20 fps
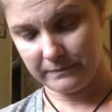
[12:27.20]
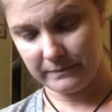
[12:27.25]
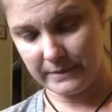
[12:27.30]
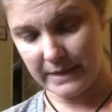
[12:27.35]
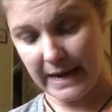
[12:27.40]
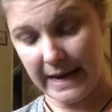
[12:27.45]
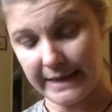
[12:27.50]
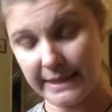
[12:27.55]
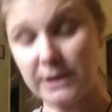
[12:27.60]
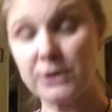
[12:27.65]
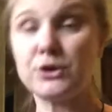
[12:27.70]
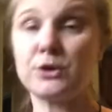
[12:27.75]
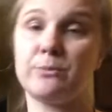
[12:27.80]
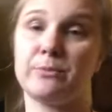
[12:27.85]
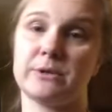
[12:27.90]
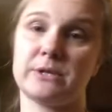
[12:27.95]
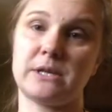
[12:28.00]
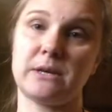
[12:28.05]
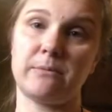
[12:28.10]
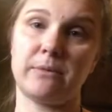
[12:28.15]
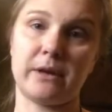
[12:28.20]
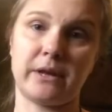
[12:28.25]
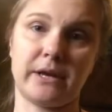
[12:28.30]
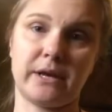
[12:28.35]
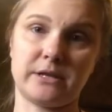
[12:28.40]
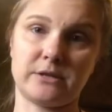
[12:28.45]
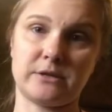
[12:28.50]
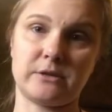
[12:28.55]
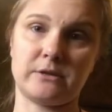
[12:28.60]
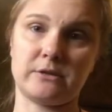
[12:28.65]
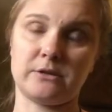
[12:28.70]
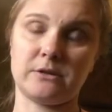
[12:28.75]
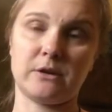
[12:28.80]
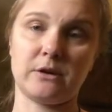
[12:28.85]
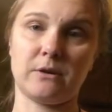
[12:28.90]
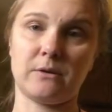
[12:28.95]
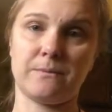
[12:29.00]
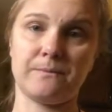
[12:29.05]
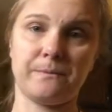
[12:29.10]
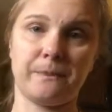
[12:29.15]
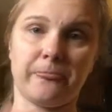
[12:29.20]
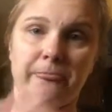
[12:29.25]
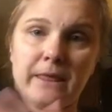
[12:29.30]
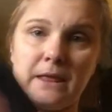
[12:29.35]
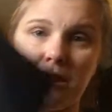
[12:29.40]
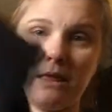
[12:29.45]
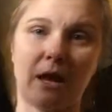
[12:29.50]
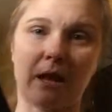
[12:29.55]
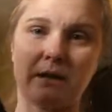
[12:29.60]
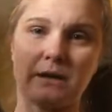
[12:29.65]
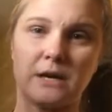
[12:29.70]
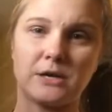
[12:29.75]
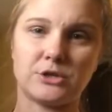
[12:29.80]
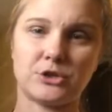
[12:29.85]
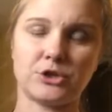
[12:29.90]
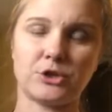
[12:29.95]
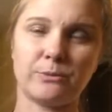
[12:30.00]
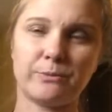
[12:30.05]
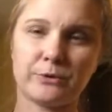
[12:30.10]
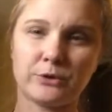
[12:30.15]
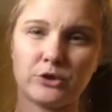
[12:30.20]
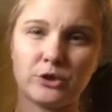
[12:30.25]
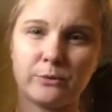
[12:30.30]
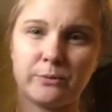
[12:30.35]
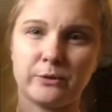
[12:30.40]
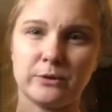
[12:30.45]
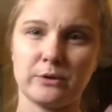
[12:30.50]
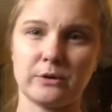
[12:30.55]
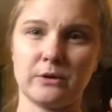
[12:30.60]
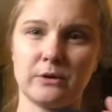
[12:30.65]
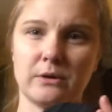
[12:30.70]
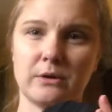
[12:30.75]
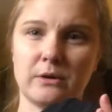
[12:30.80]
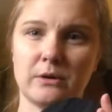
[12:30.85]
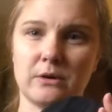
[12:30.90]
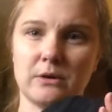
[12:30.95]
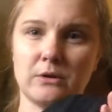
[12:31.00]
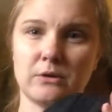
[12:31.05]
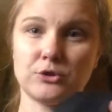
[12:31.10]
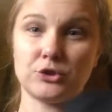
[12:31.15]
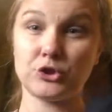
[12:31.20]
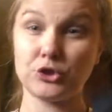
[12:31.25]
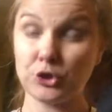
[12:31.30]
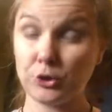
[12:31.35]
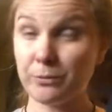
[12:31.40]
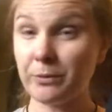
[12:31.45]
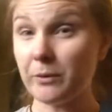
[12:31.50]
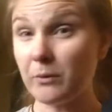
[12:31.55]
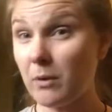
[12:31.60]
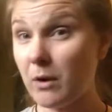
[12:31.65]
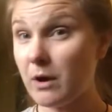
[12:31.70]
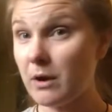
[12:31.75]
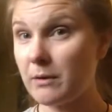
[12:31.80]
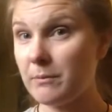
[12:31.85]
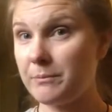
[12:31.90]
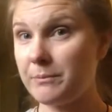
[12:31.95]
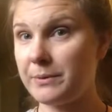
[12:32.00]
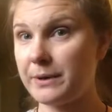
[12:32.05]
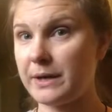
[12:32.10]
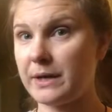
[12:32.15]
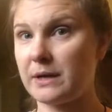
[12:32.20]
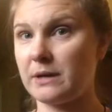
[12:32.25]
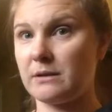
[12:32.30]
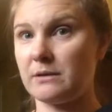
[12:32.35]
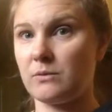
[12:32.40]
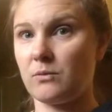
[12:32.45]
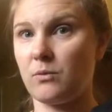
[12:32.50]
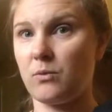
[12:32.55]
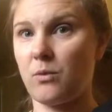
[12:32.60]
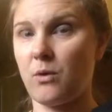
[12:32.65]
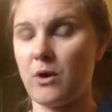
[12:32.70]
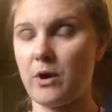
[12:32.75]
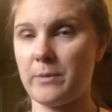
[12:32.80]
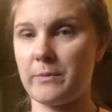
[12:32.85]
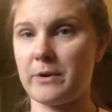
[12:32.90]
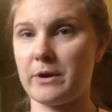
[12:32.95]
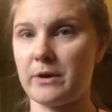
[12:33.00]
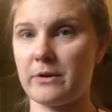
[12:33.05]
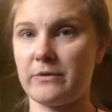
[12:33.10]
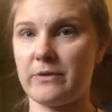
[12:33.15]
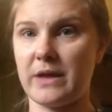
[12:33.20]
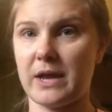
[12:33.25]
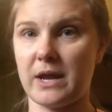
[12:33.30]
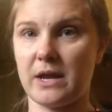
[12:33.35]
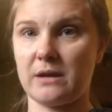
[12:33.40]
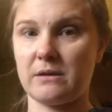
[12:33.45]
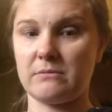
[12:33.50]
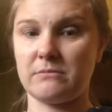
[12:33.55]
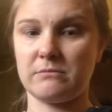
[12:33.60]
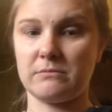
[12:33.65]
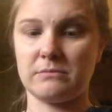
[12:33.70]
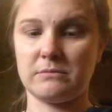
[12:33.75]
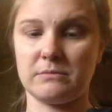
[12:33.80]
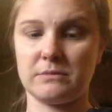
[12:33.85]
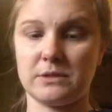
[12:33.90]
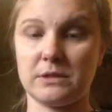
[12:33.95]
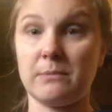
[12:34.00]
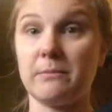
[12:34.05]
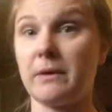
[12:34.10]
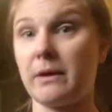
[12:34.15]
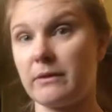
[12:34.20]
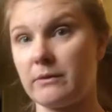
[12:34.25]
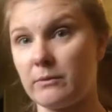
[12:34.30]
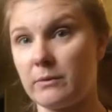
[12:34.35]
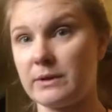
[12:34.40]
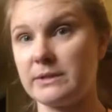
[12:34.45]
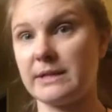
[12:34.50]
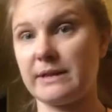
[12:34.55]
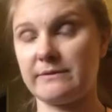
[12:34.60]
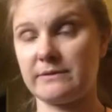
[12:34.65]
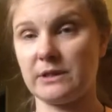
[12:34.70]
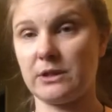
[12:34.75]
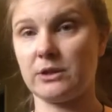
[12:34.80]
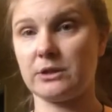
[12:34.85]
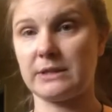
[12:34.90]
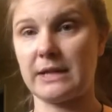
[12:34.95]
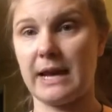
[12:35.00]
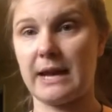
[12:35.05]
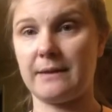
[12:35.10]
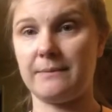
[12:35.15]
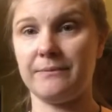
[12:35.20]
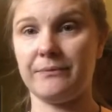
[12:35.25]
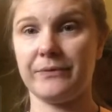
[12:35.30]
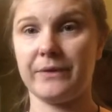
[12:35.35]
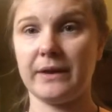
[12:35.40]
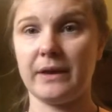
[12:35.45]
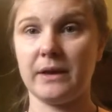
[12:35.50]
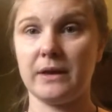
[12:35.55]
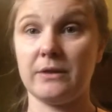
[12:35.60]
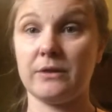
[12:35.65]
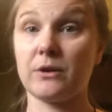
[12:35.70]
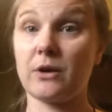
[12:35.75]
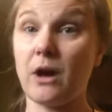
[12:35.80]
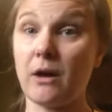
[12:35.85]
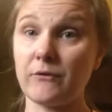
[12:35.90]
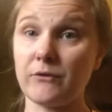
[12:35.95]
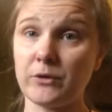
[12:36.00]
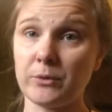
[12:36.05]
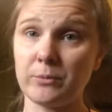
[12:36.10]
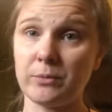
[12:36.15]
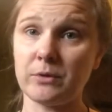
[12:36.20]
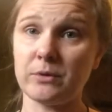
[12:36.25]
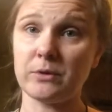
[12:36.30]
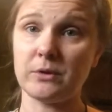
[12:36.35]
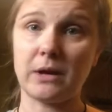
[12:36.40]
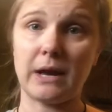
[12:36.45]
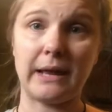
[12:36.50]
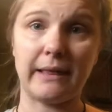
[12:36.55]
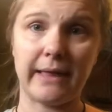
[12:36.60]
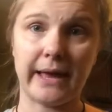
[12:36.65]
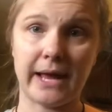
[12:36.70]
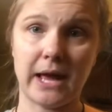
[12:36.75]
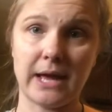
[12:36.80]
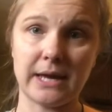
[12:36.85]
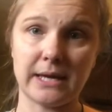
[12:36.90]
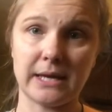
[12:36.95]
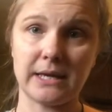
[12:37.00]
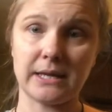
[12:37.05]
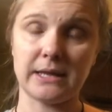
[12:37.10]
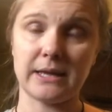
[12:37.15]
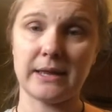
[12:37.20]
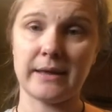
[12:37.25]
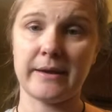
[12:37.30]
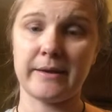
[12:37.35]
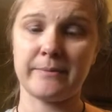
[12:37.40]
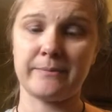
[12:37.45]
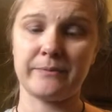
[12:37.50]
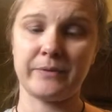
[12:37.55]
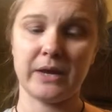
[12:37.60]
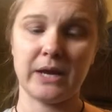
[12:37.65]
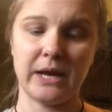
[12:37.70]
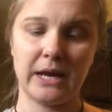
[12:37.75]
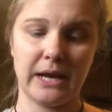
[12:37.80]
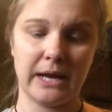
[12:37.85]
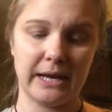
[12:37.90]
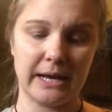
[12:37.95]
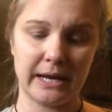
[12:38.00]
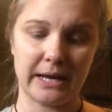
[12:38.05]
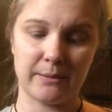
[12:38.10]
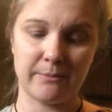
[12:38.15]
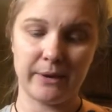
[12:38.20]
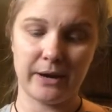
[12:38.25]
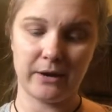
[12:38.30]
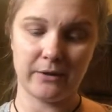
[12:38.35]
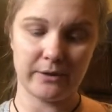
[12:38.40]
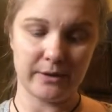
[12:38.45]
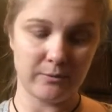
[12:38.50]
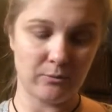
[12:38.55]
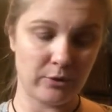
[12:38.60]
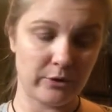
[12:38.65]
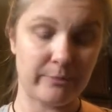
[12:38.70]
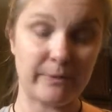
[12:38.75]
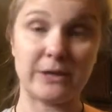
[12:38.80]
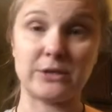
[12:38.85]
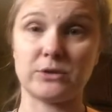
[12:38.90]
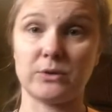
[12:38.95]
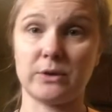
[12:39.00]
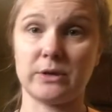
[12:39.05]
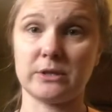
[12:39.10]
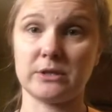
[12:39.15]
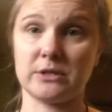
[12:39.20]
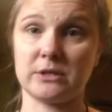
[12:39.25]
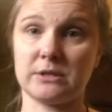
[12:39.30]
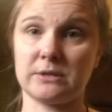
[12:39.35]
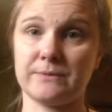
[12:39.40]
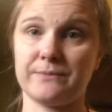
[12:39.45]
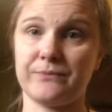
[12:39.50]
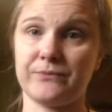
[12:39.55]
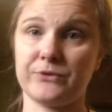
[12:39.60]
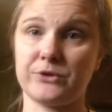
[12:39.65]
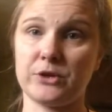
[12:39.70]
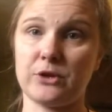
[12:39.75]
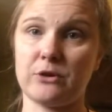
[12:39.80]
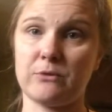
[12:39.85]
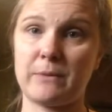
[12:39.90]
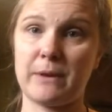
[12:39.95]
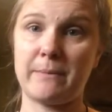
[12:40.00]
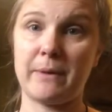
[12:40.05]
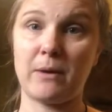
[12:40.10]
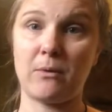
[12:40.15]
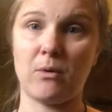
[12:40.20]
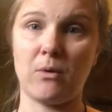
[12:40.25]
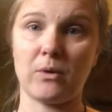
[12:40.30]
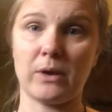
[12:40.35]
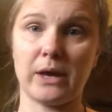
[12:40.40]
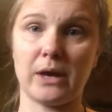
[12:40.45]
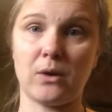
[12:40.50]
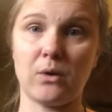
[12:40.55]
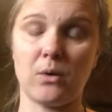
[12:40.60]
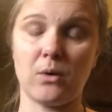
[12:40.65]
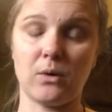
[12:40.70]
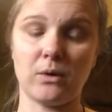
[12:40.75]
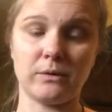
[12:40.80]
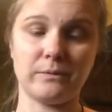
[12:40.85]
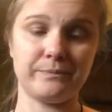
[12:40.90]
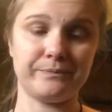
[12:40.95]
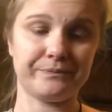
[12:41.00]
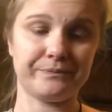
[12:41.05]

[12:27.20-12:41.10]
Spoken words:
82% polyester, so not super, super, super warm, but warmer than some other ones I've looked at. They're comfortable. I like hiking in them, and I can pair them with my shorts, so my butt won't get cold.